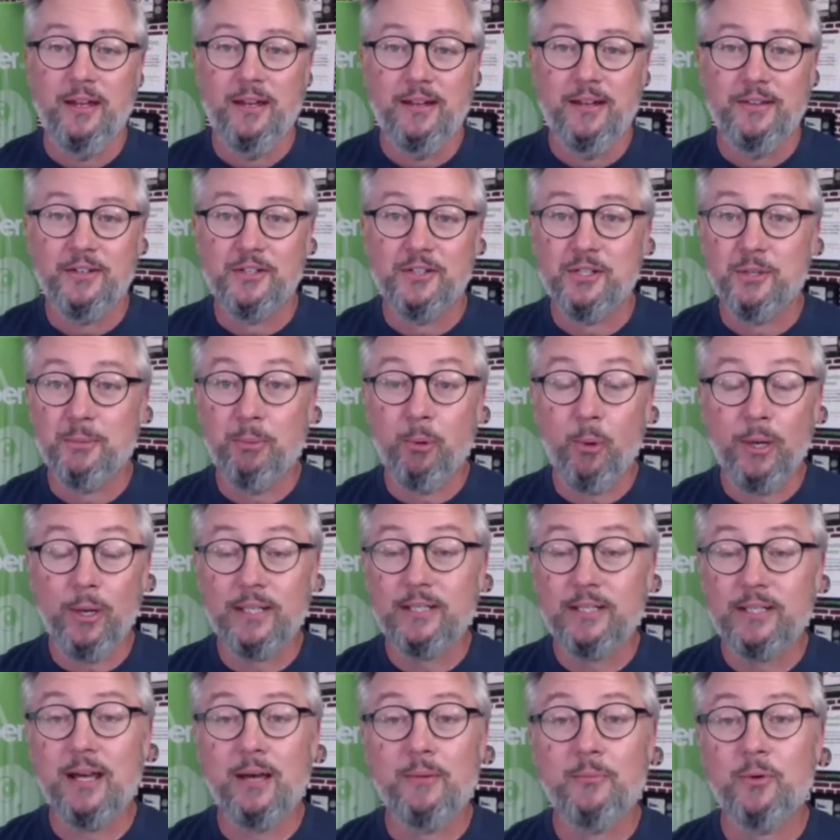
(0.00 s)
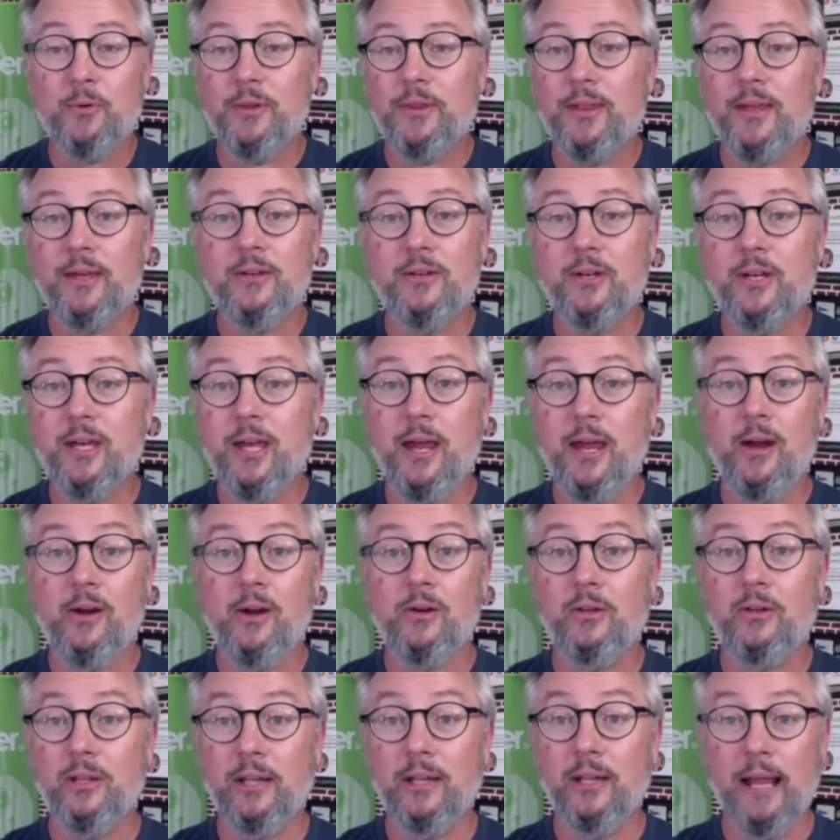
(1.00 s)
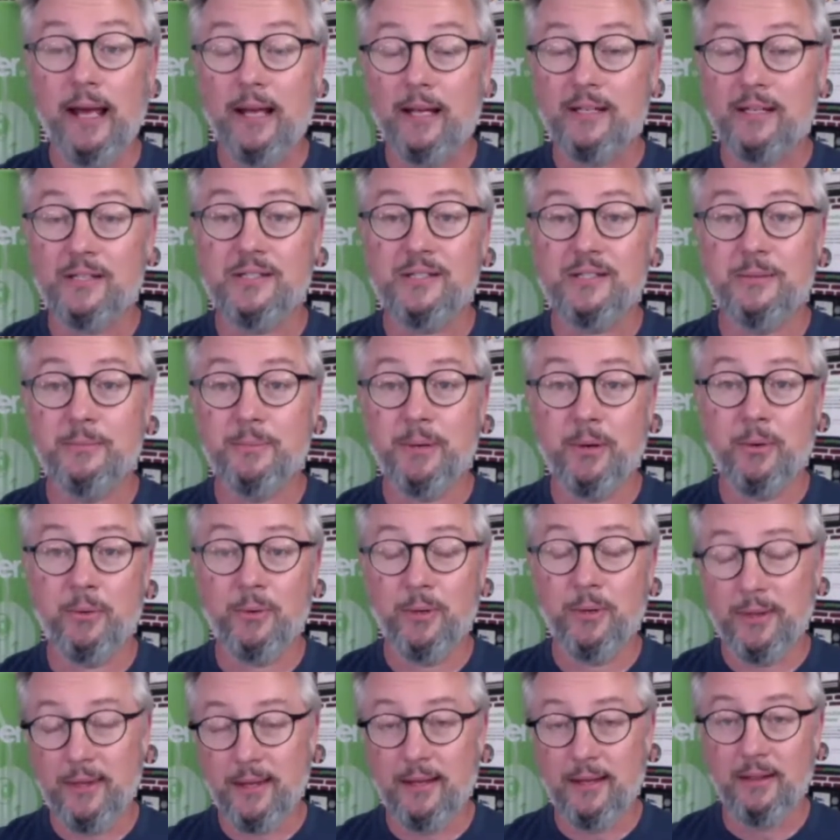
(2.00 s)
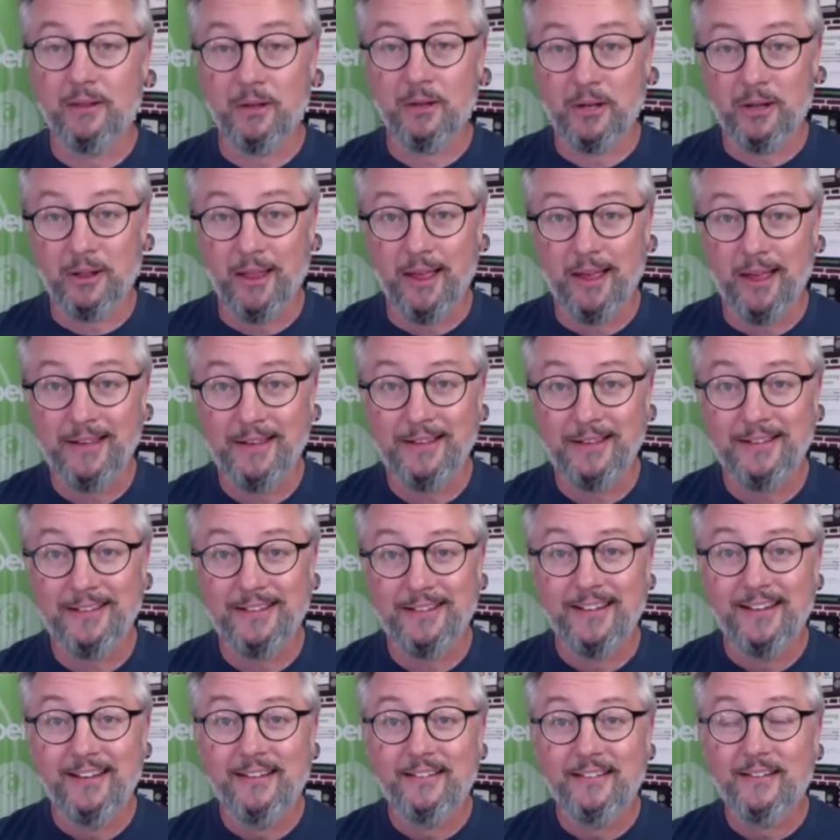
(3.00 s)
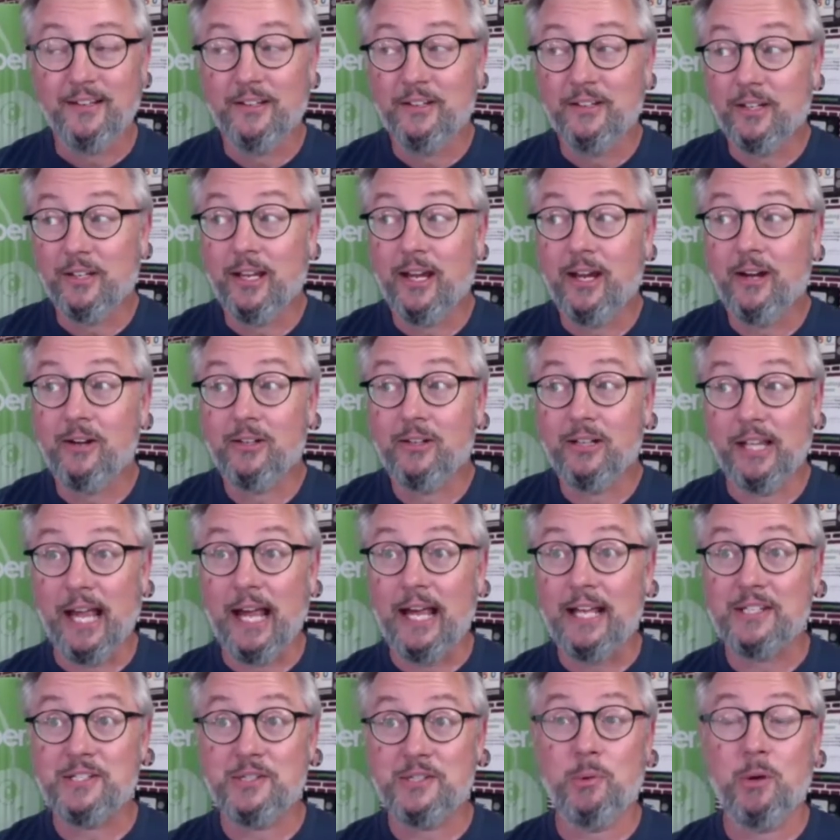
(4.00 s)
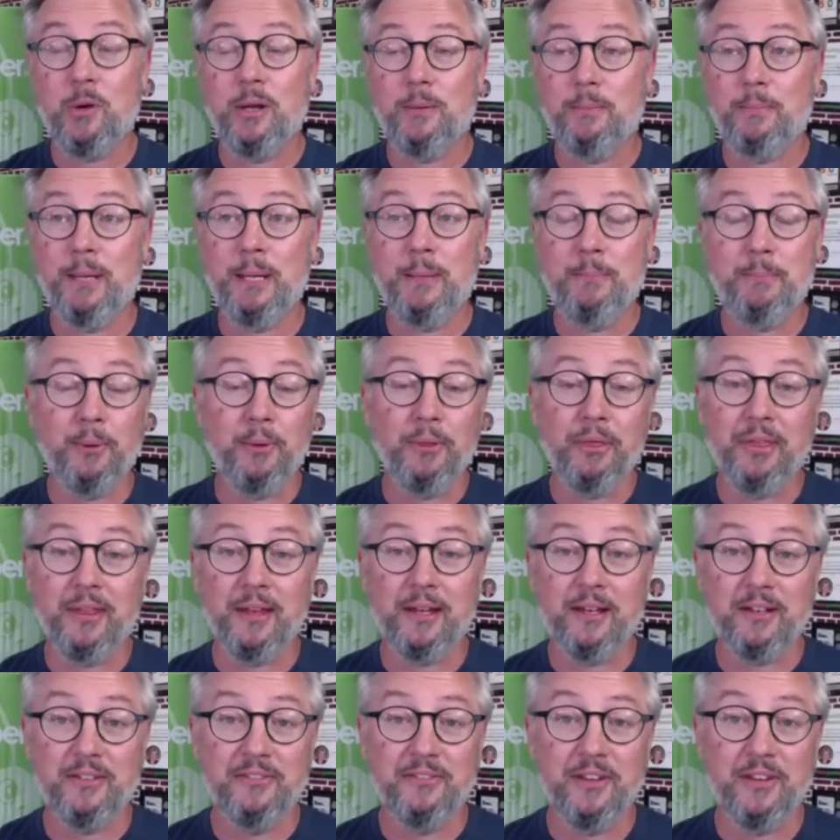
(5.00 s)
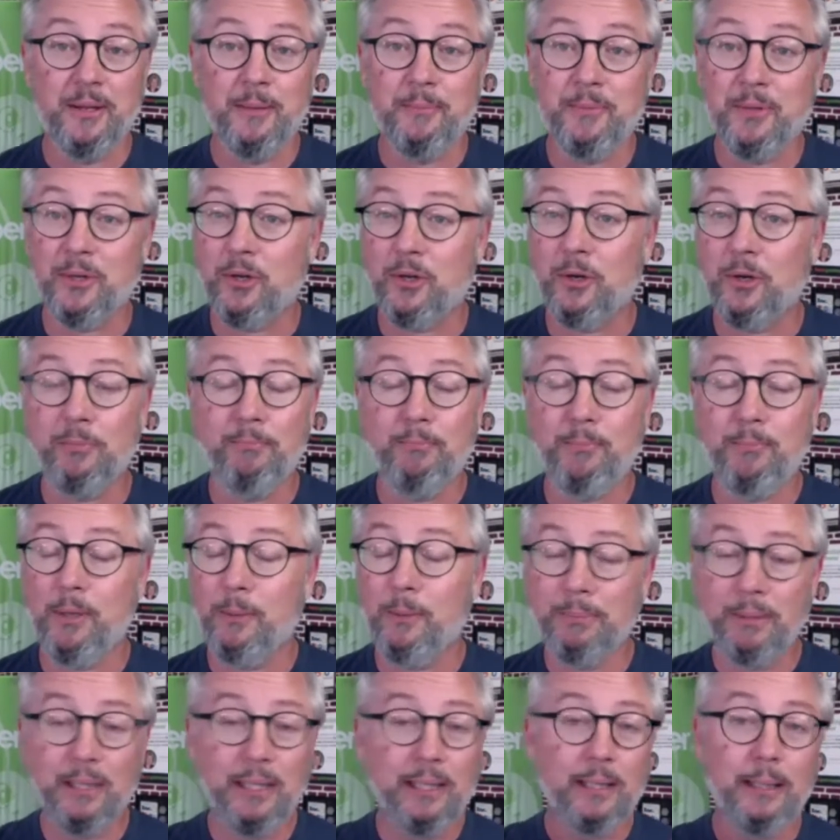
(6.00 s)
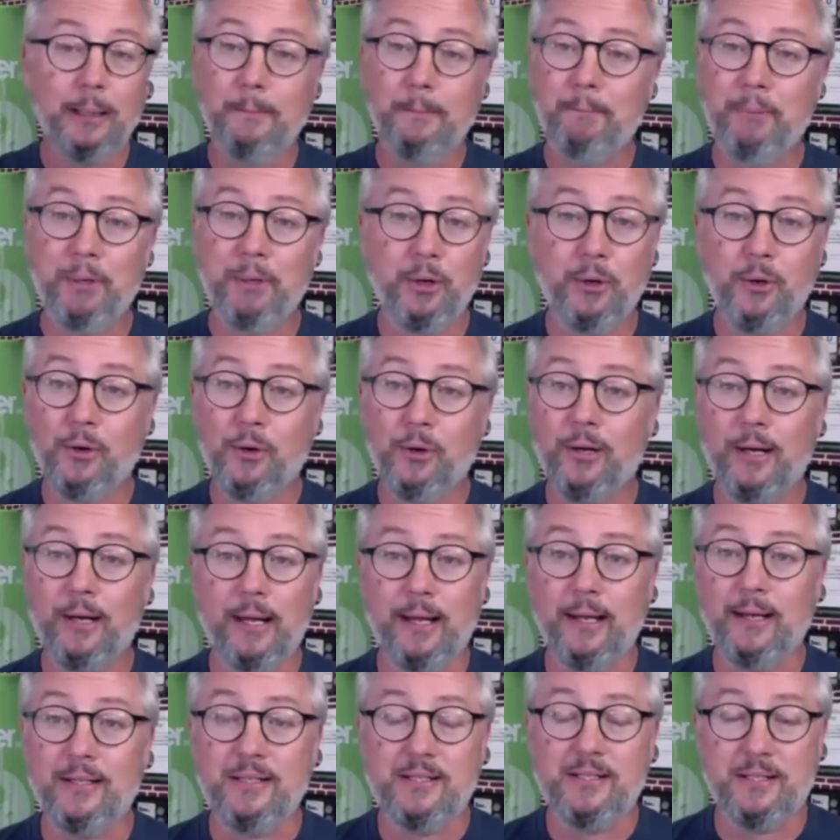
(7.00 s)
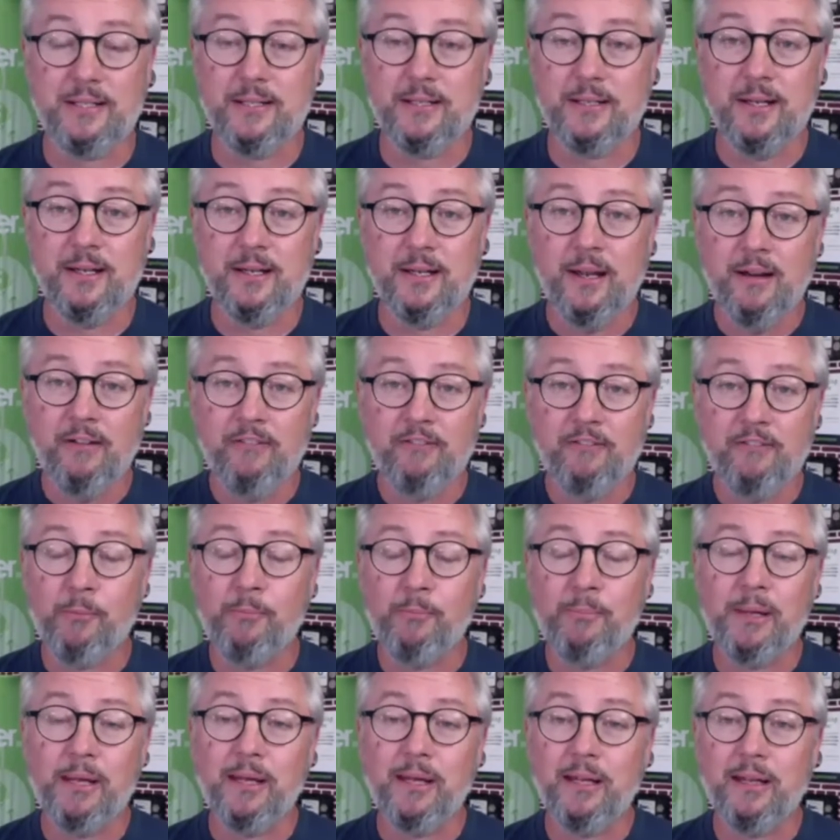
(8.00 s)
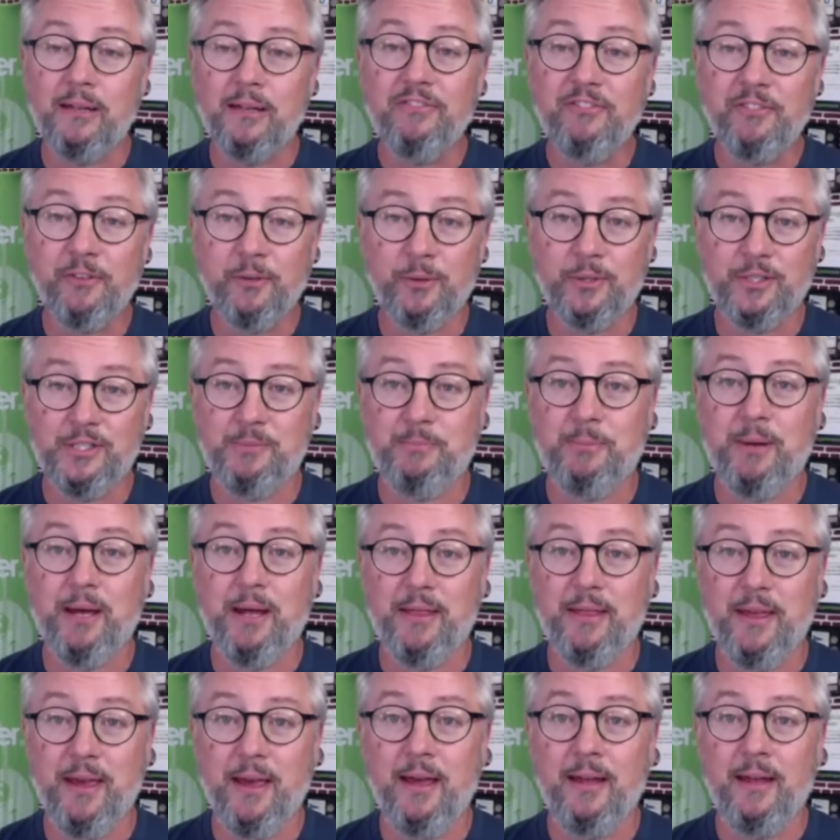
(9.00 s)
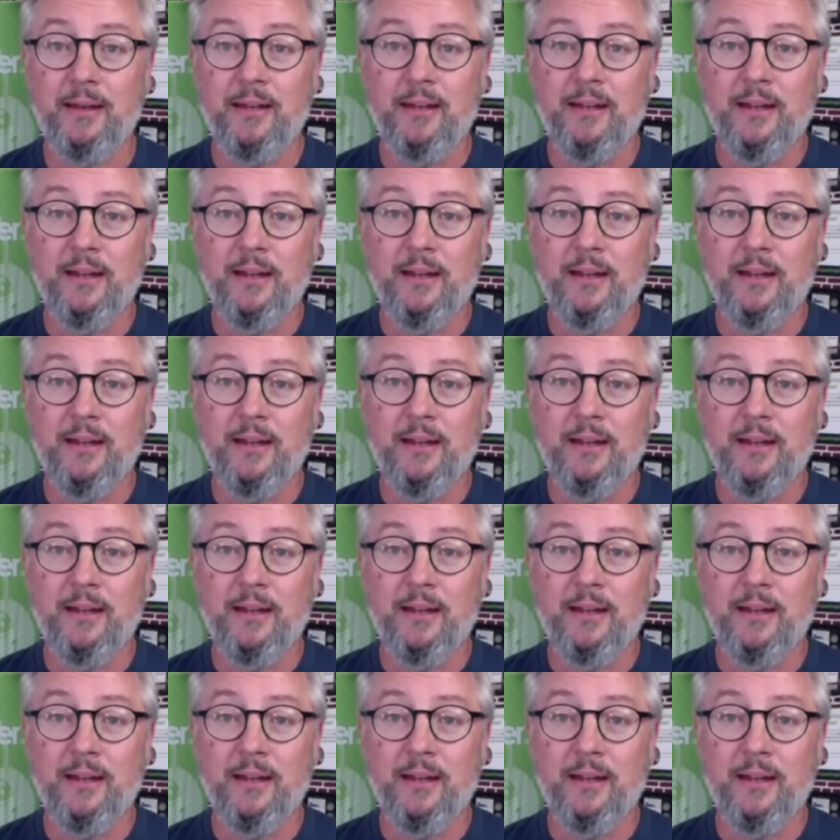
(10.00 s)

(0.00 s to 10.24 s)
There's a point in time where they could care less about what they look like. They could care less what people think of them. They're completely pure and innocent from being influenced by that.